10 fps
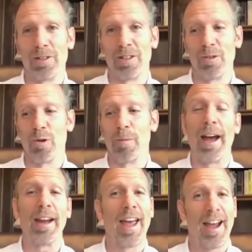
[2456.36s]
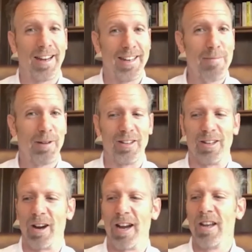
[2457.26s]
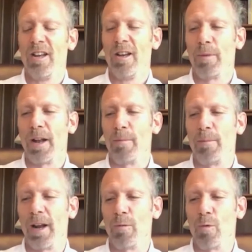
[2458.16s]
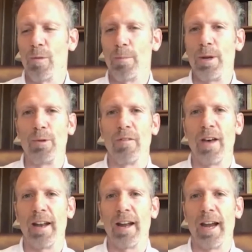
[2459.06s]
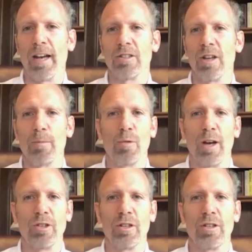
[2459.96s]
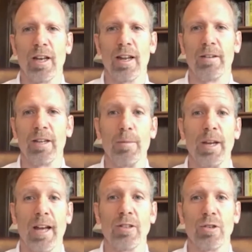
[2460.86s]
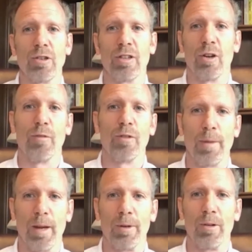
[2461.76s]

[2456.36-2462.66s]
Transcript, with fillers: in the room ac- academically, right? But, I, but I warn people of that, and I ask dumb questions that give me answers that hopefully make me a